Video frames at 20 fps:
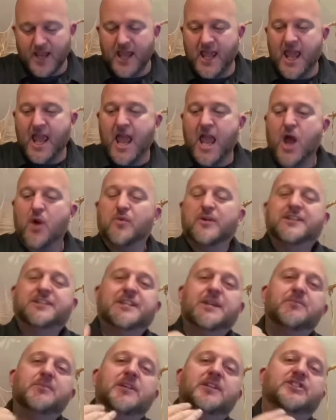and we
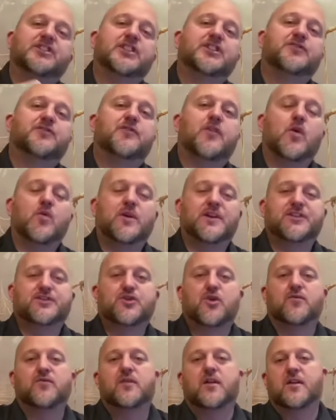seem to just focus
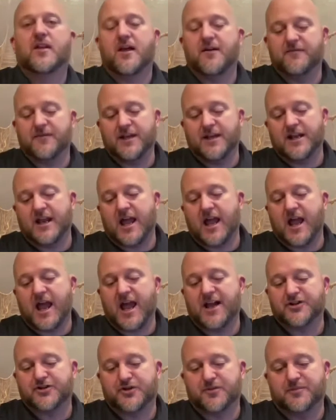on the loving
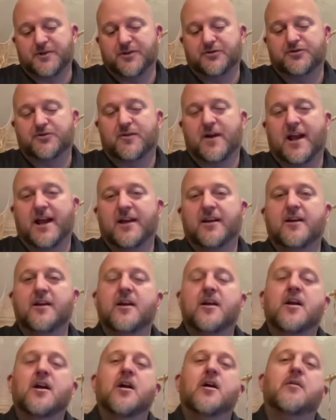attributes, right?
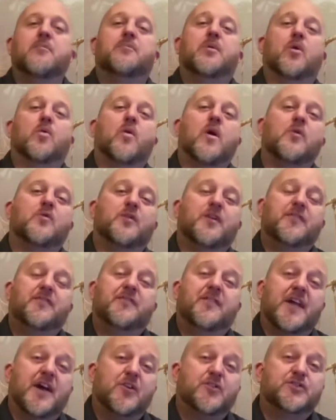But what we
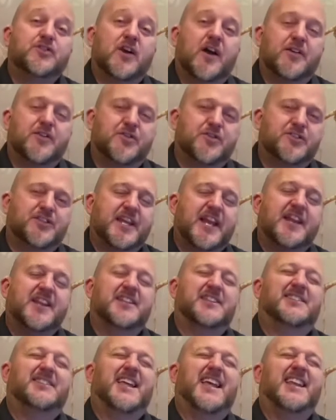fail to understand
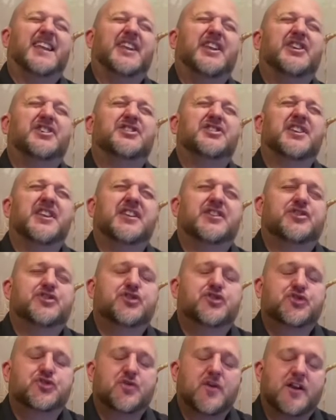is that His
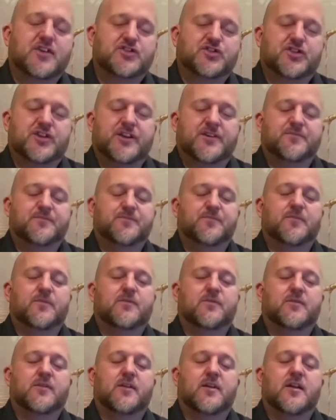instruction
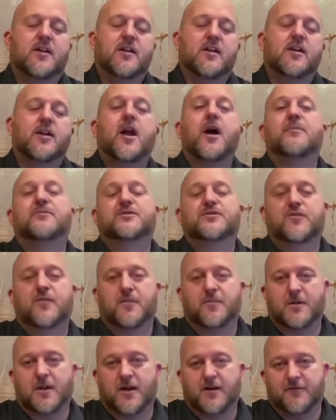comes
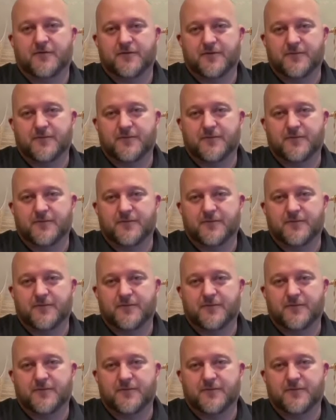from love.